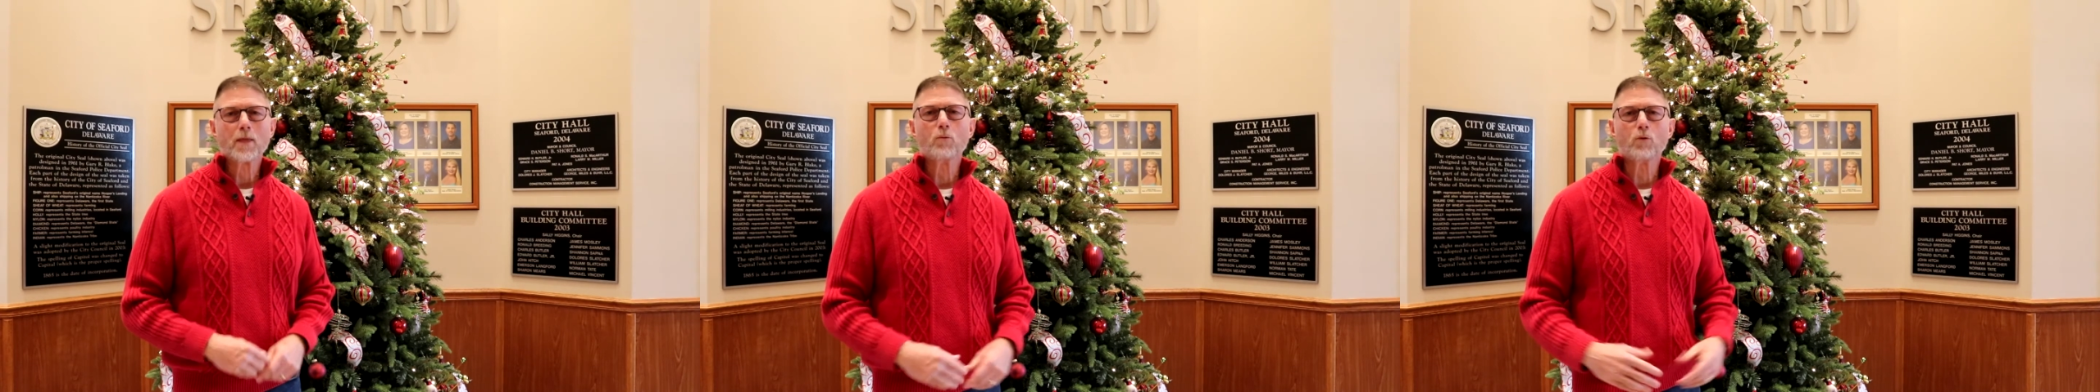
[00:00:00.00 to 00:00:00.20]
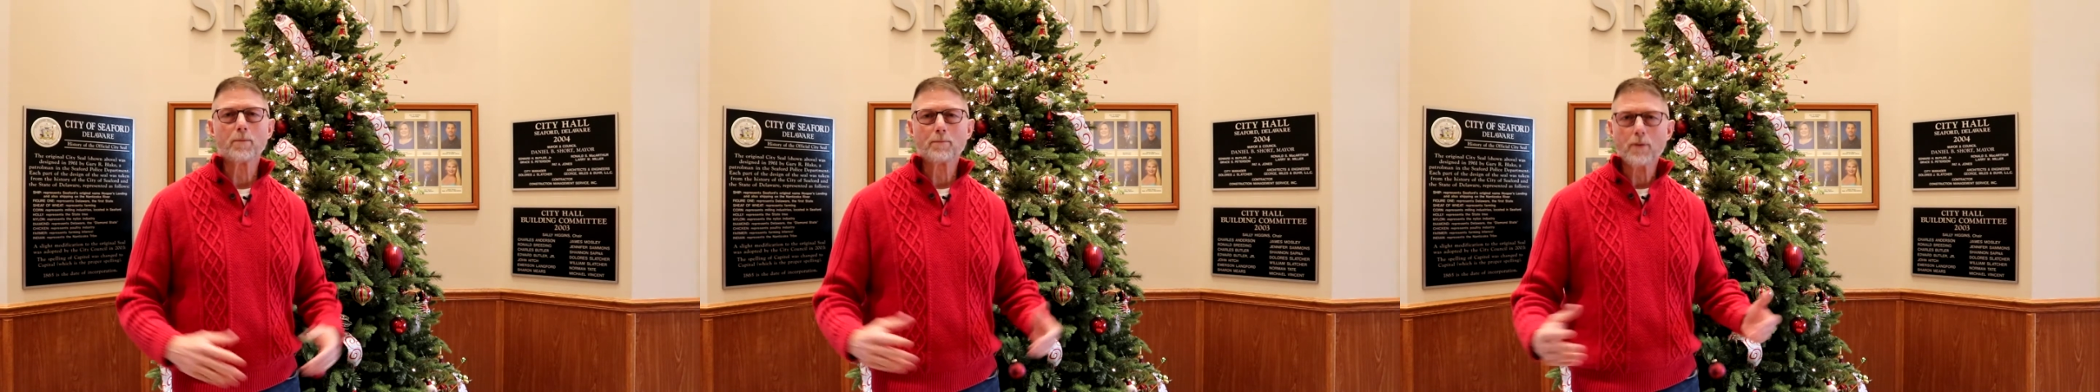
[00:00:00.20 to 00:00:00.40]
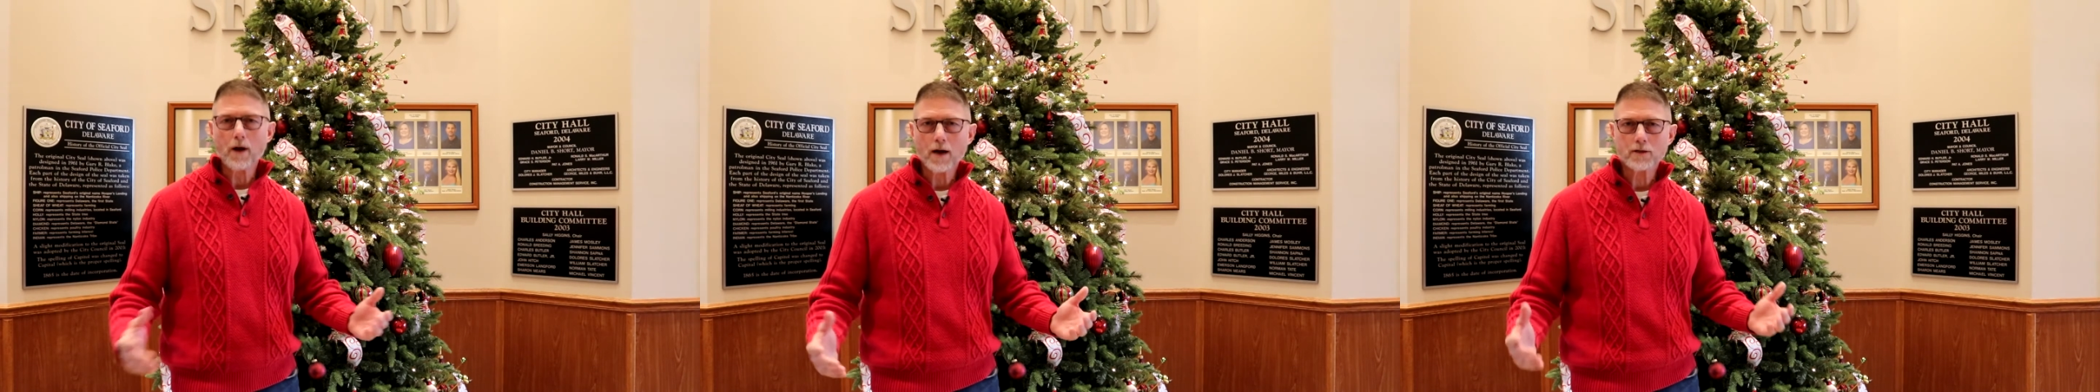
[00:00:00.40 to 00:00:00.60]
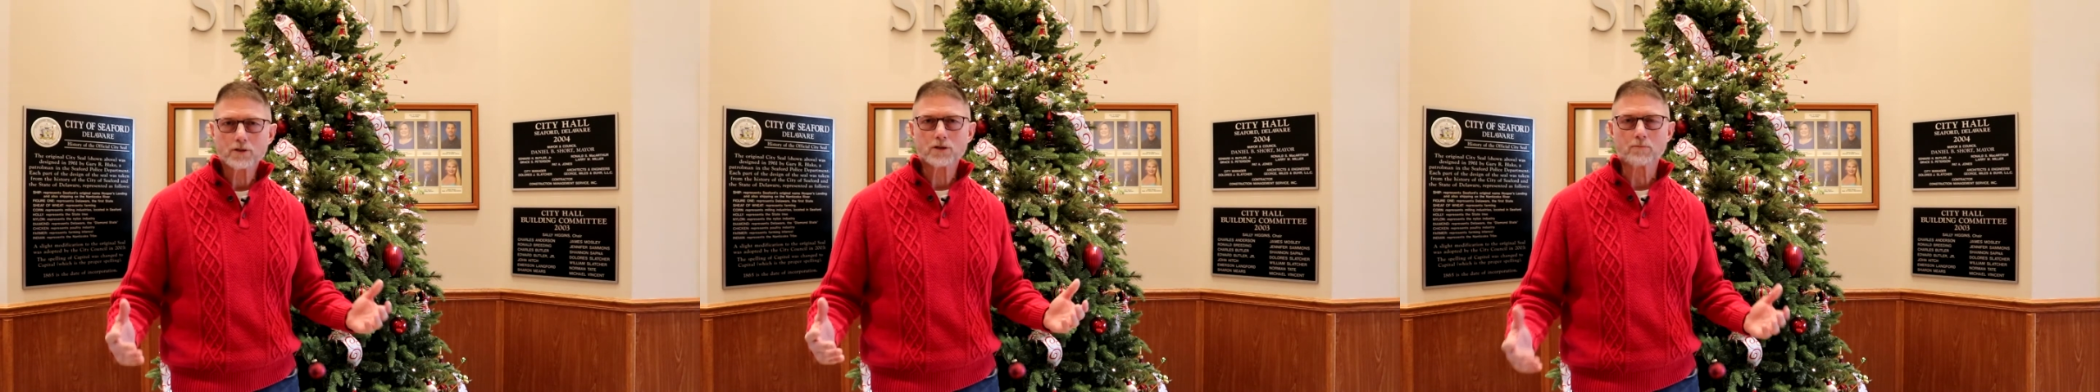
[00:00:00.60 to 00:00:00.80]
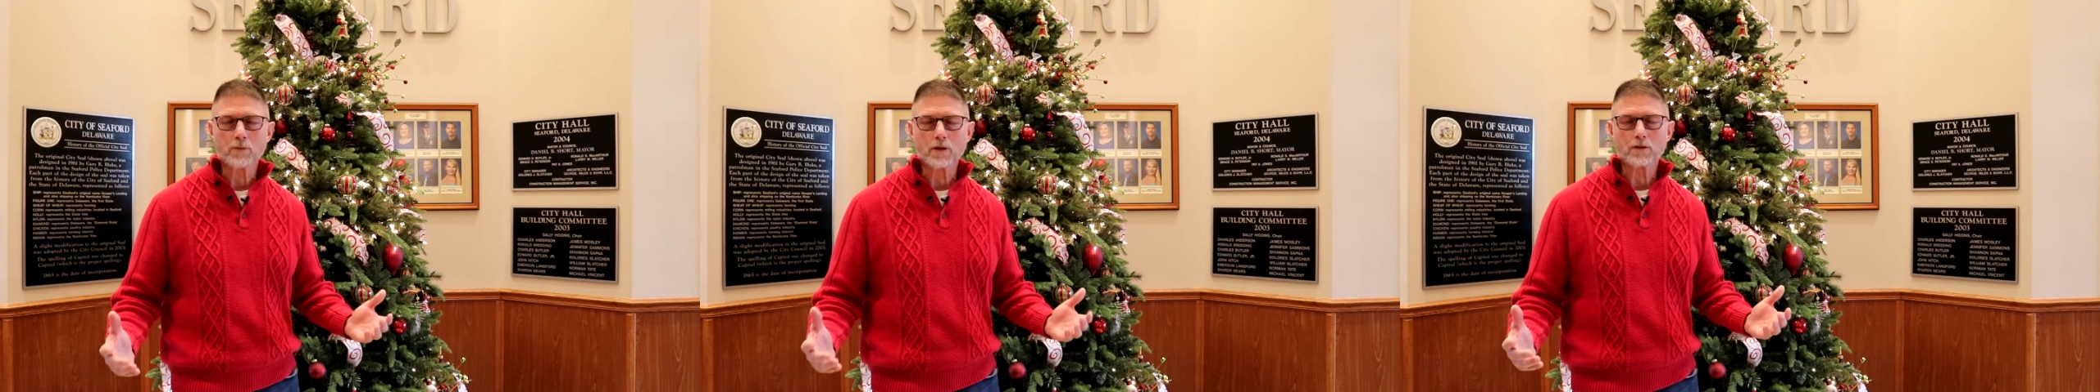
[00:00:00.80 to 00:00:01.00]
what
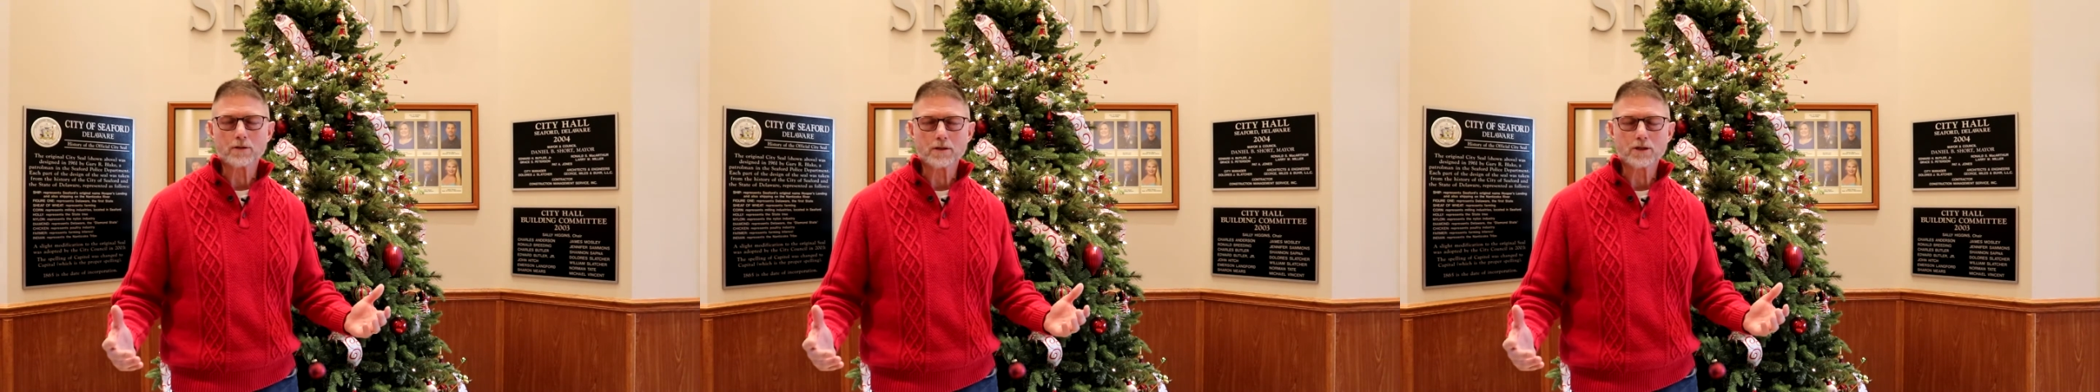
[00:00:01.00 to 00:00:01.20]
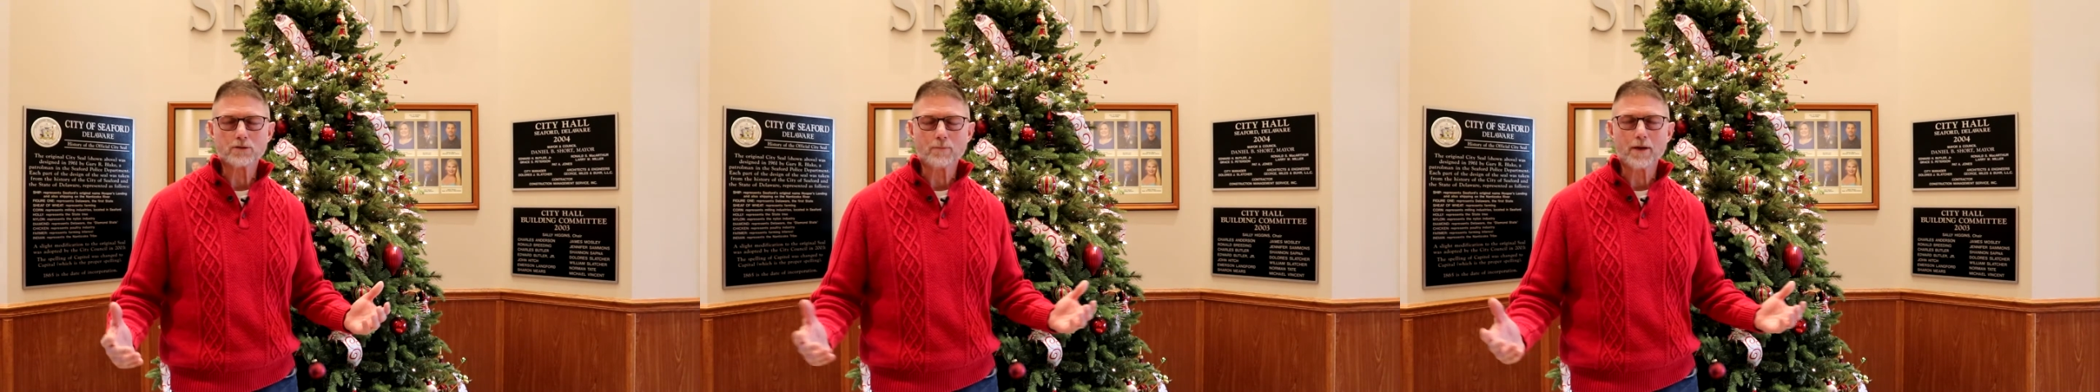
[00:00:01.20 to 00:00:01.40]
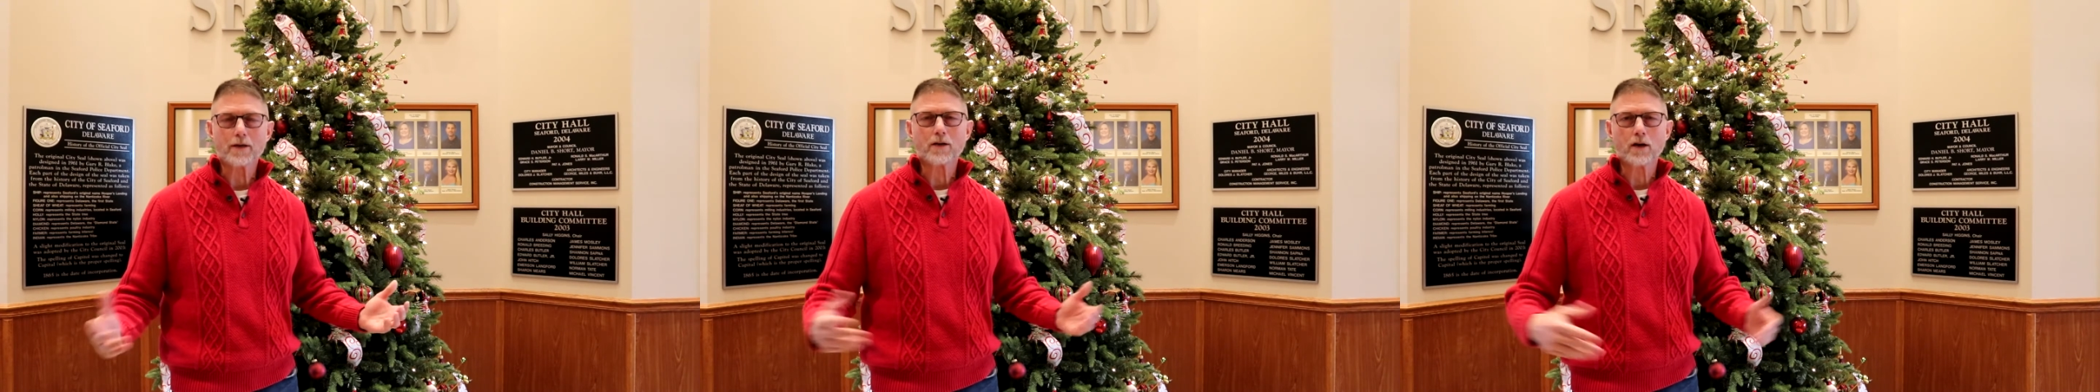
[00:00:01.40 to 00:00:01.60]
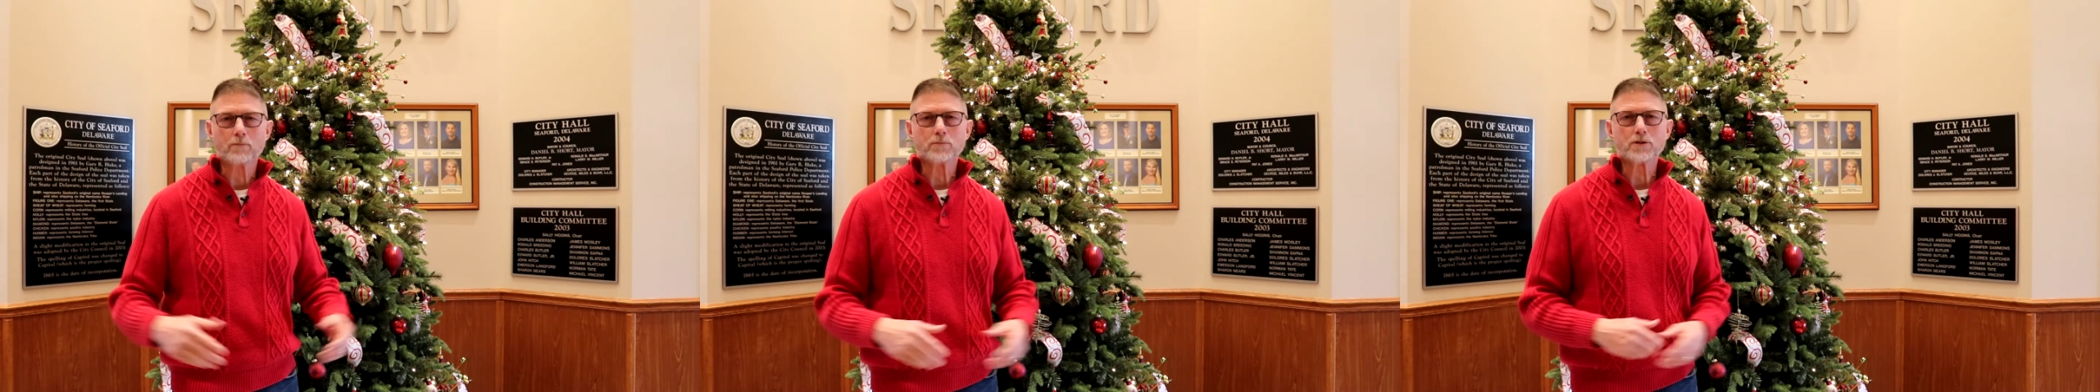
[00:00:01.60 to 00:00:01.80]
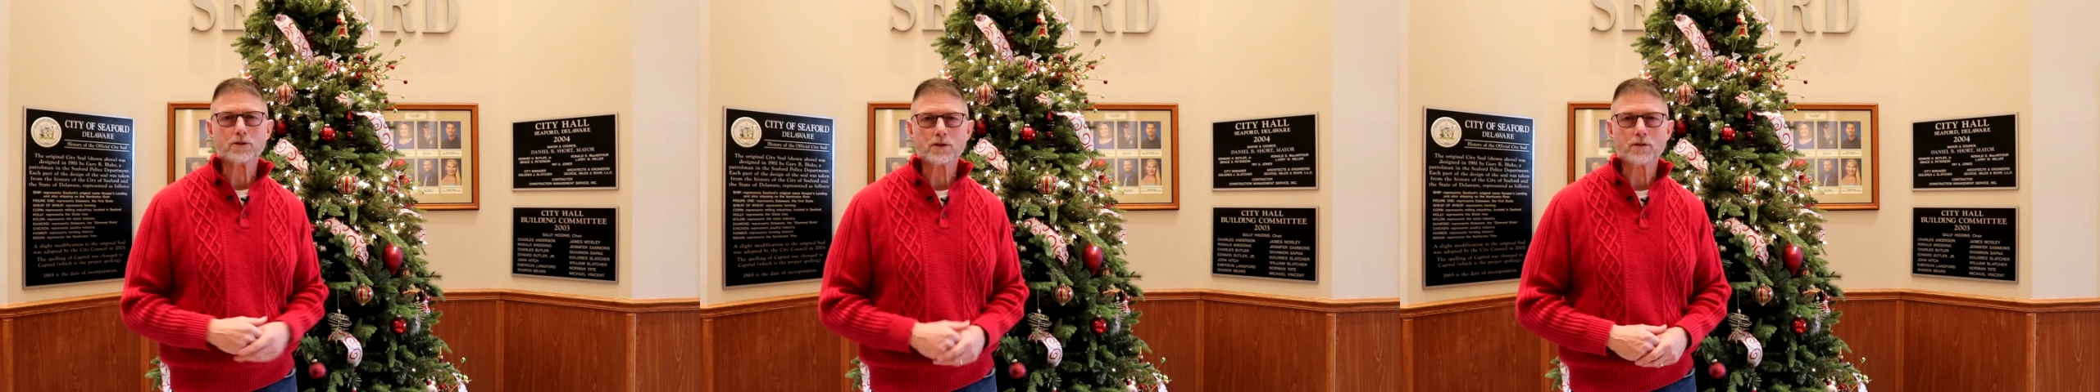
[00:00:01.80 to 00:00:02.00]
possibilities may come
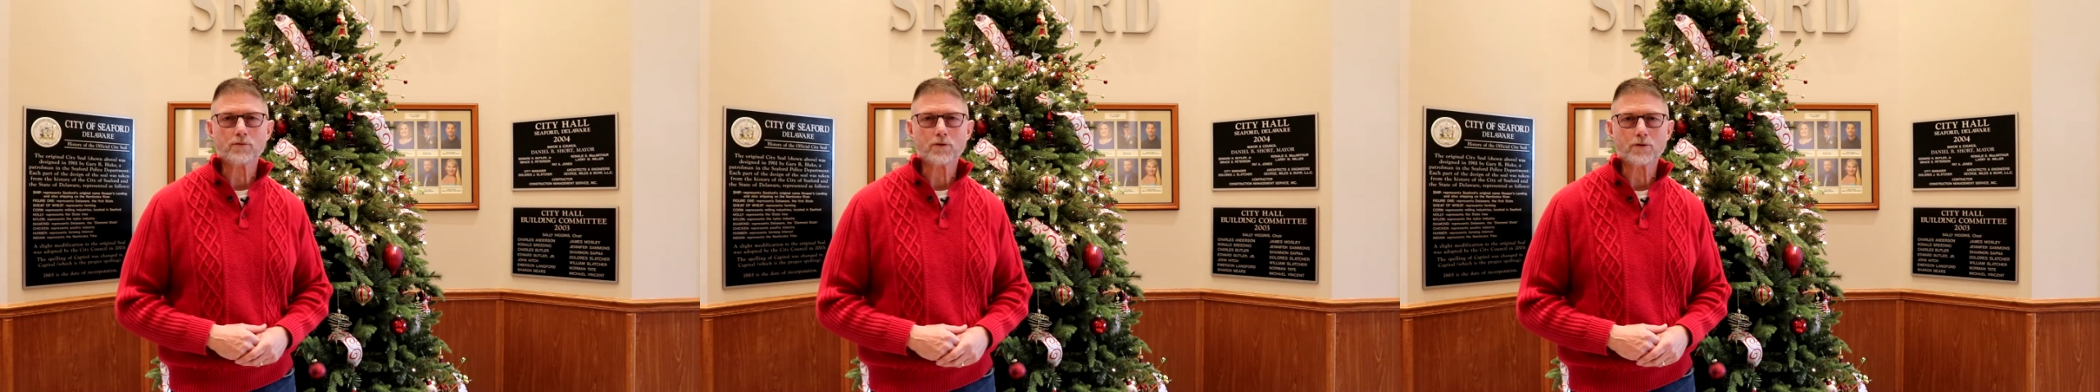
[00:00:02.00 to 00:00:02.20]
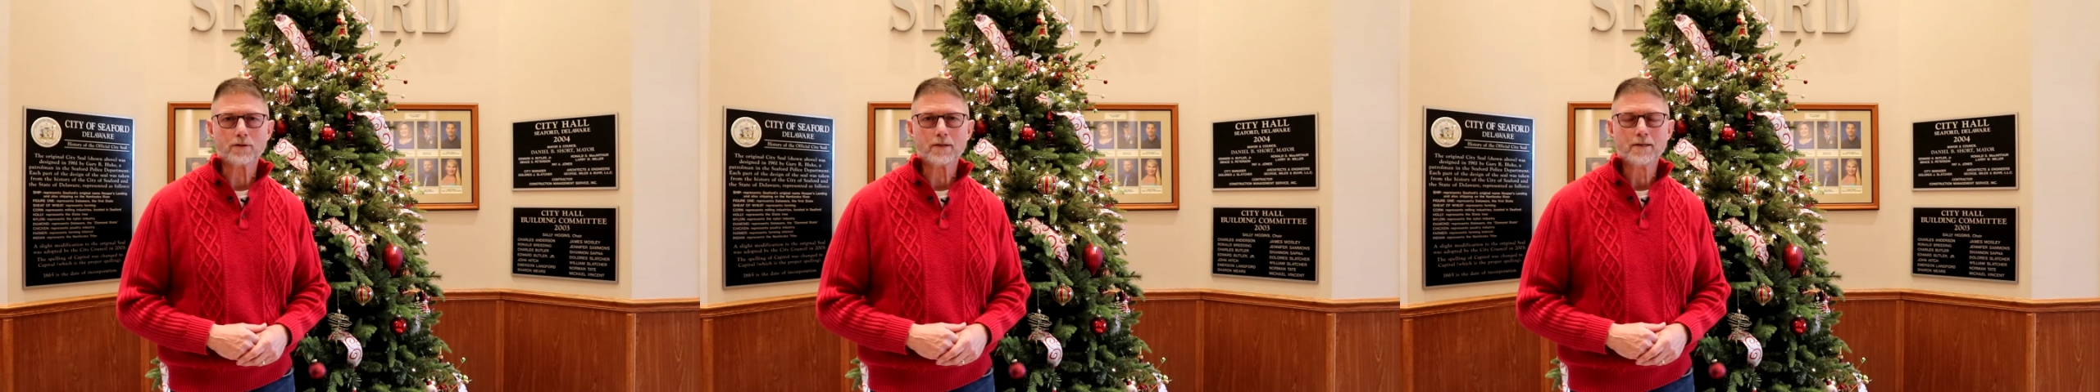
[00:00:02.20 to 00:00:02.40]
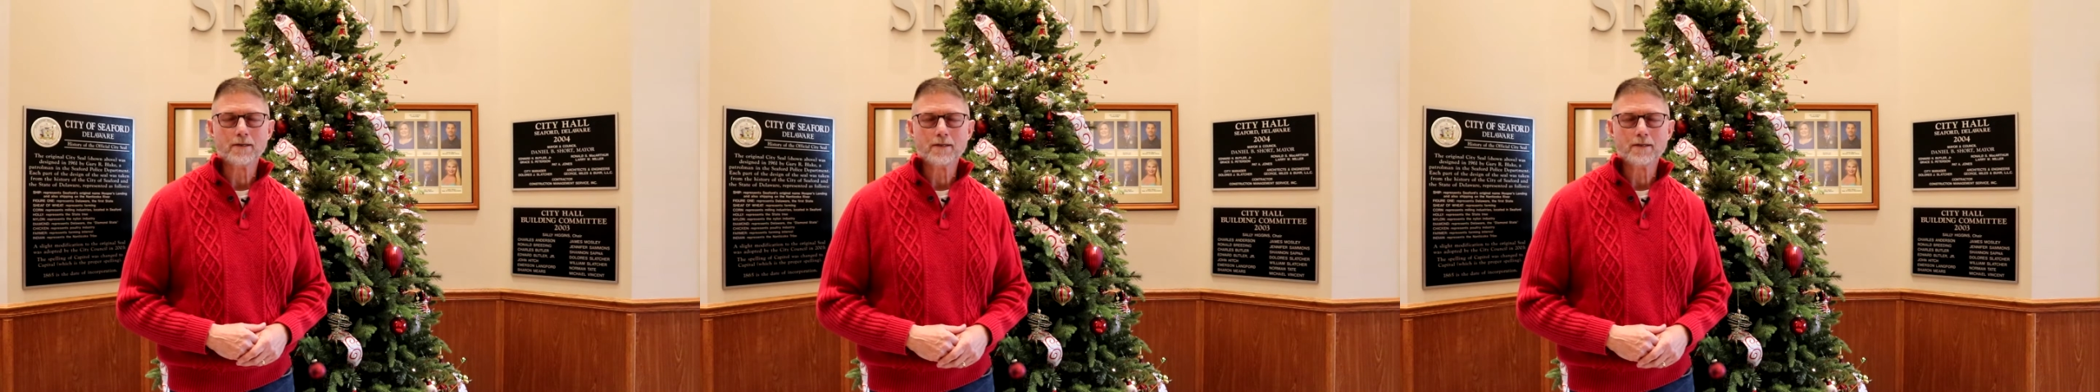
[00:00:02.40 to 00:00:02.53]
to Seaford.